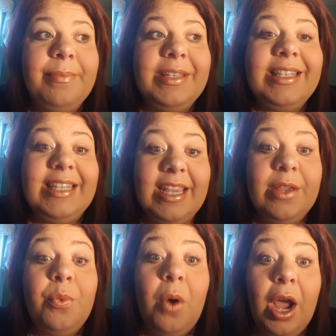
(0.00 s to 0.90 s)

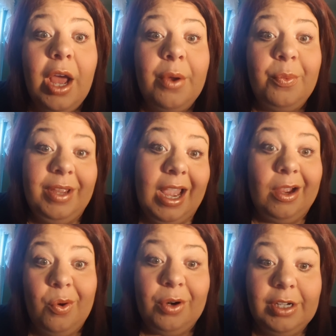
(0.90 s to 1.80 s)
see what we got
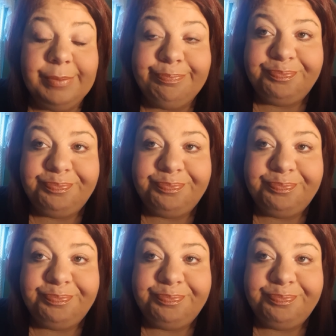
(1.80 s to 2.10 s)
going on.